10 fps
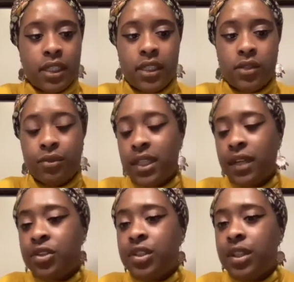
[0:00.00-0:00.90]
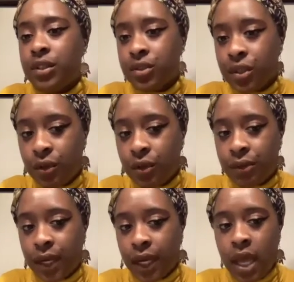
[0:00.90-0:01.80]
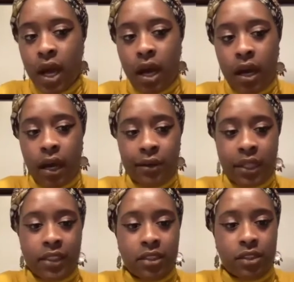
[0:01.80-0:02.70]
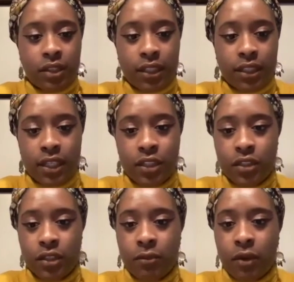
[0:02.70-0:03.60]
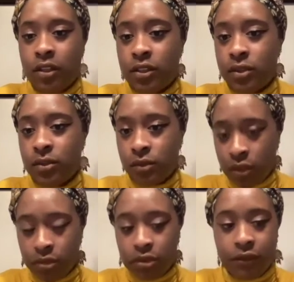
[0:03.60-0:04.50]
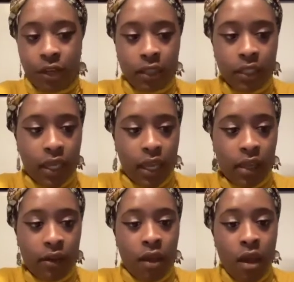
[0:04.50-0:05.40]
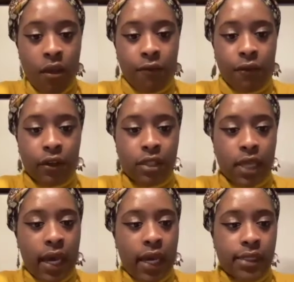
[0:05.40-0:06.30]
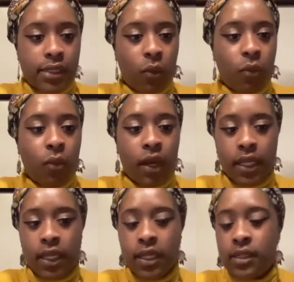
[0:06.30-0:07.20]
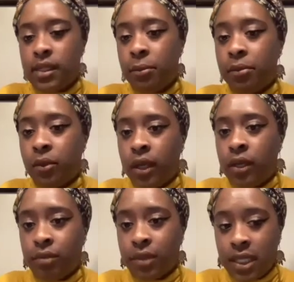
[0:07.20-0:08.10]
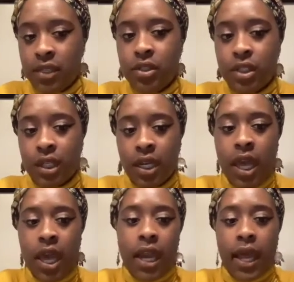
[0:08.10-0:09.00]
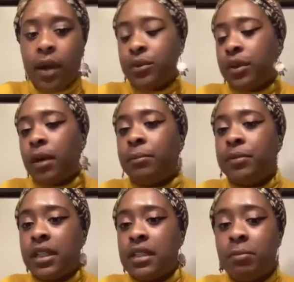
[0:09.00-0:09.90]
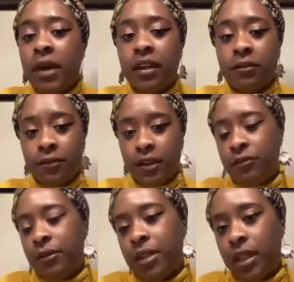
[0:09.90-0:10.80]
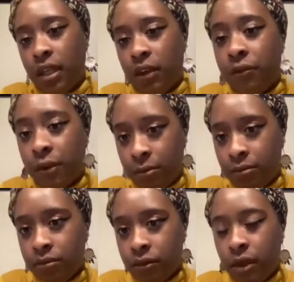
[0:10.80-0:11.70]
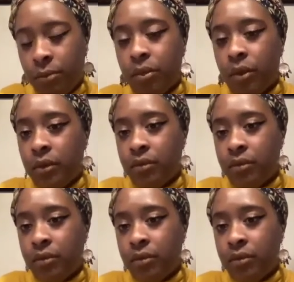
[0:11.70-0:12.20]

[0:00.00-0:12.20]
is retention and turnover rate. I would like to turn the attention onto you, Shefali, and first ask, what is employee retention and how do companies benefit from employee